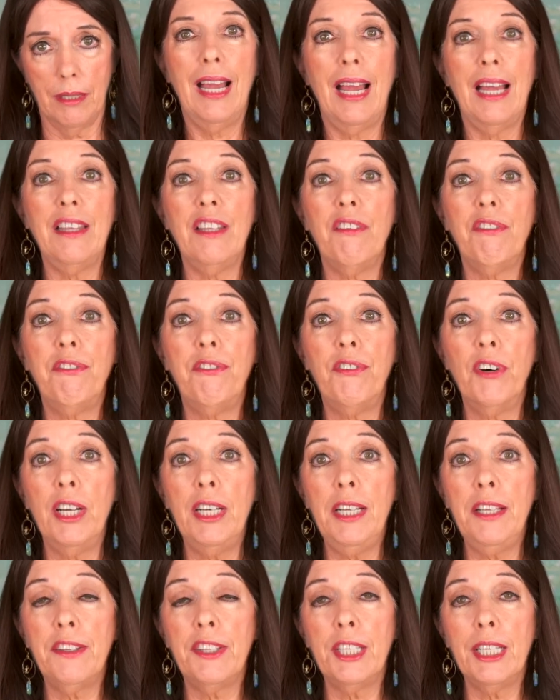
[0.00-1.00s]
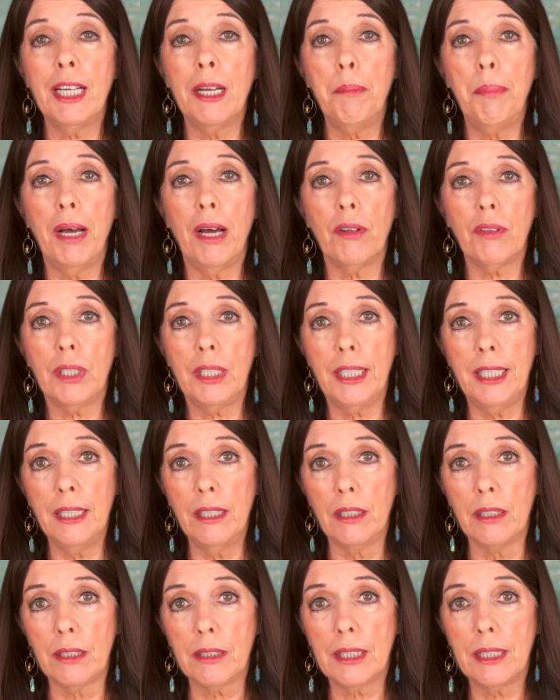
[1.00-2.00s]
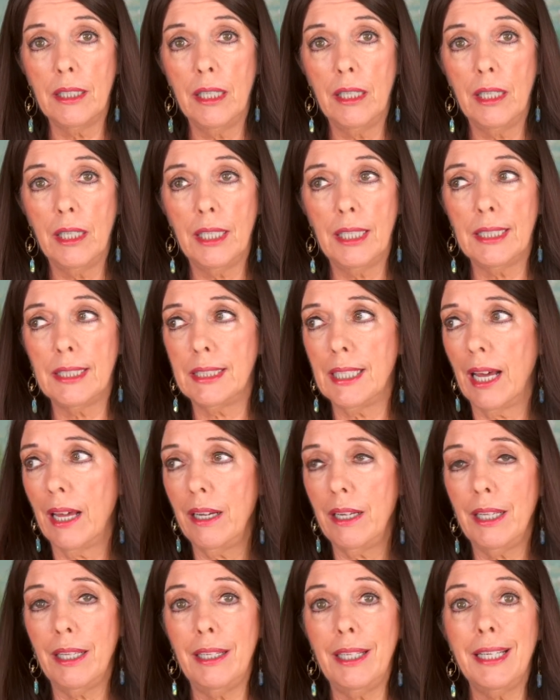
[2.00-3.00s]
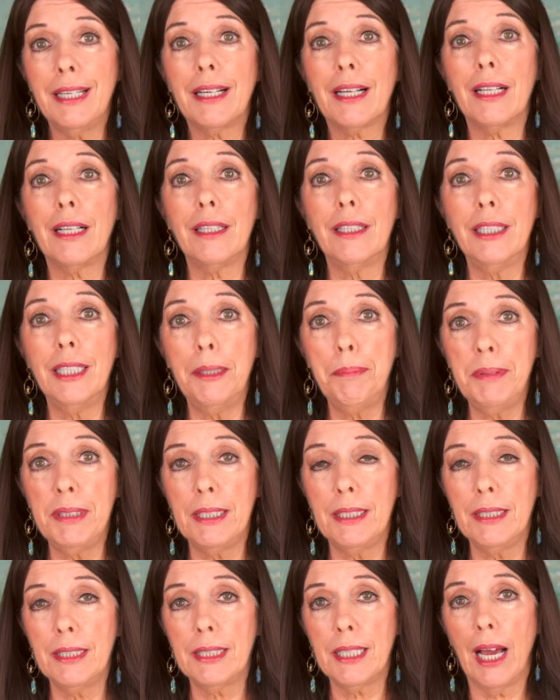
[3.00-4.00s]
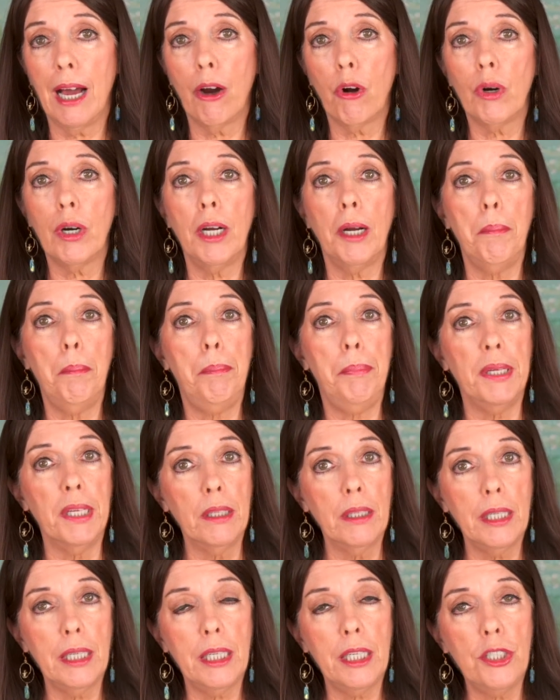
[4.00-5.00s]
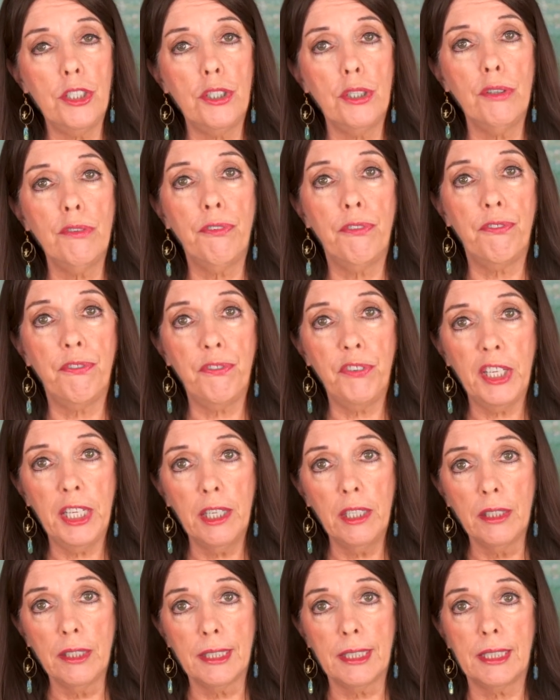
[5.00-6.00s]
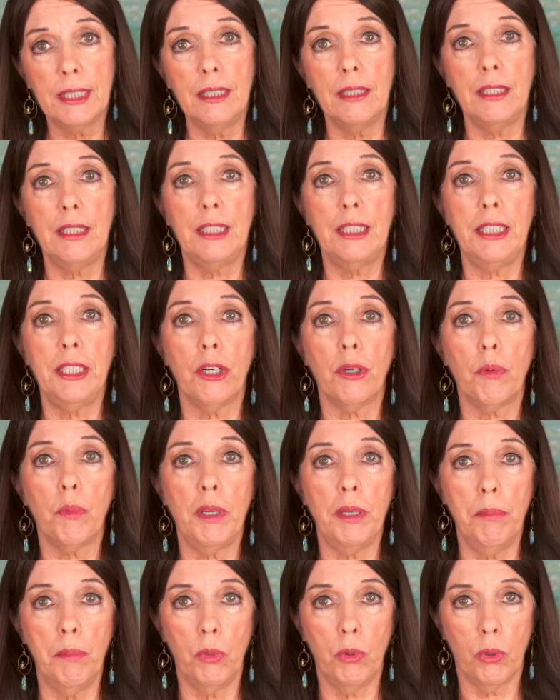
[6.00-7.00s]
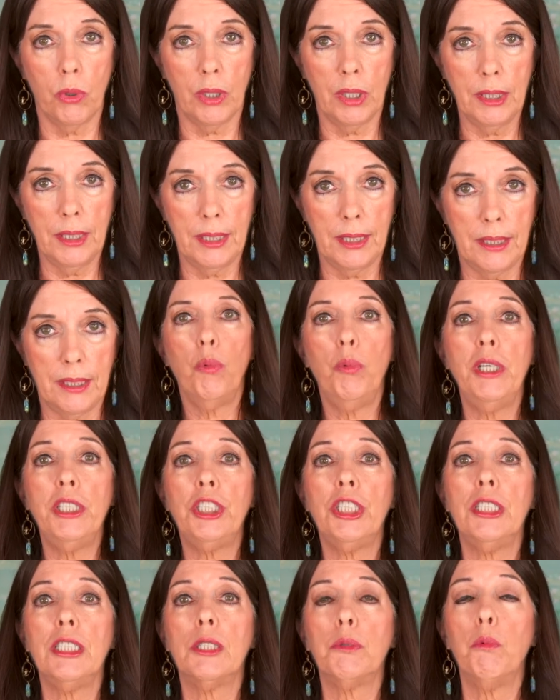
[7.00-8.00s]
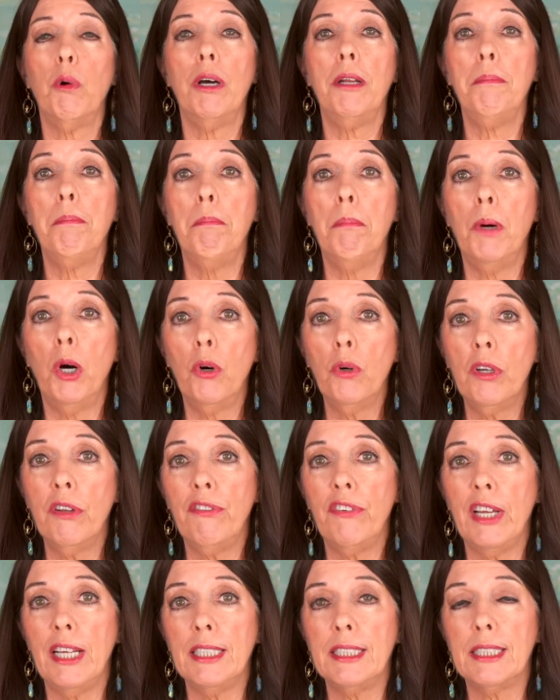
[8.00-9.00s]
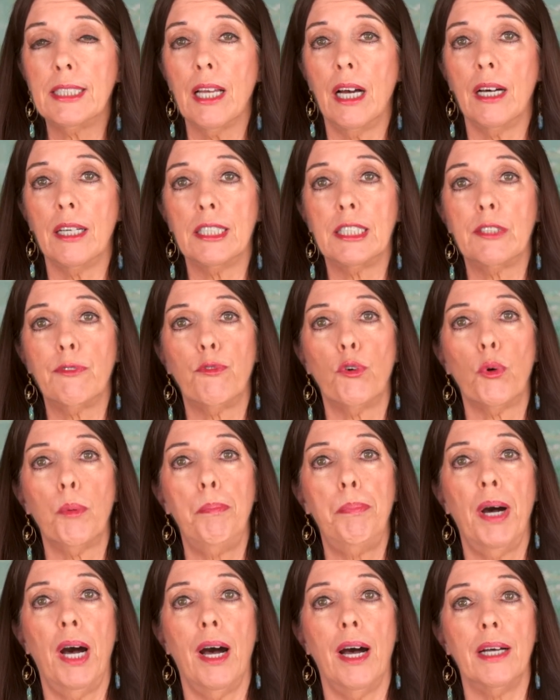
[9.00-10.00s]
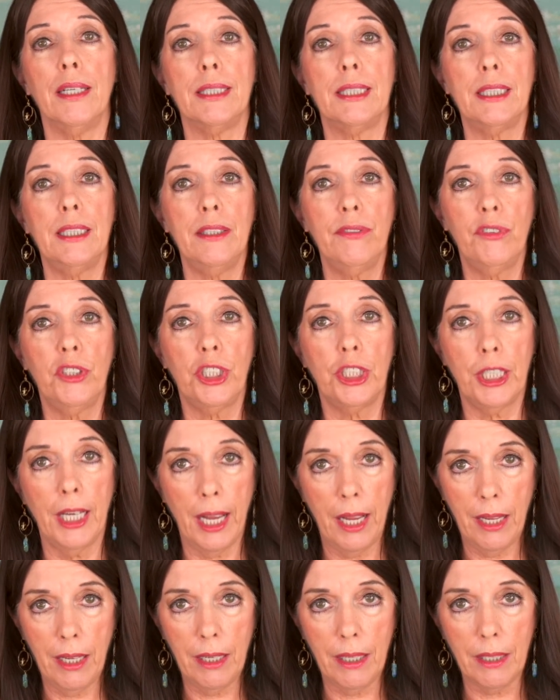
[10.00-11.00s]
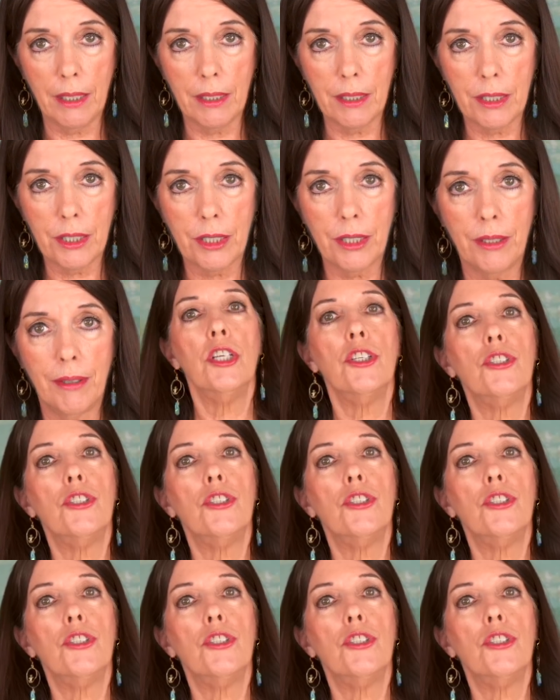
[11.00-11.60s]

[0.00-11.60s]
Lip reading: And the funny thing about guilt is that it eclipses our ability to feel sincere remorse, which is what motivates us for positive change.